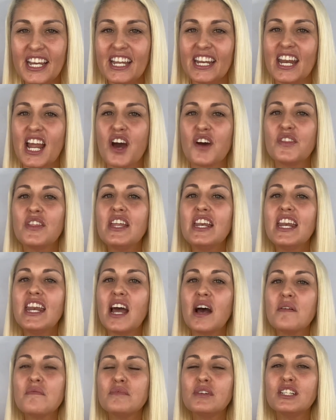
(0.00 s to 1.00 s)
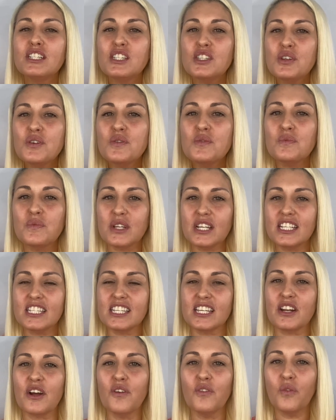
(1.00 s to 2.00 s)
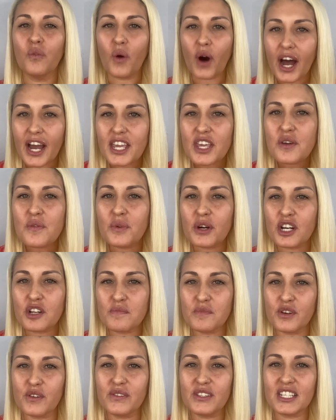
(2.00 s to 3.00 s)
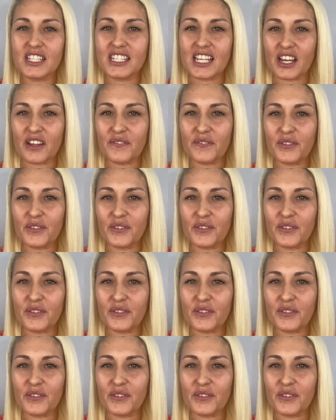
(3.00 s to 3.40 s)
Now, the number 2 reason of why you want to move to South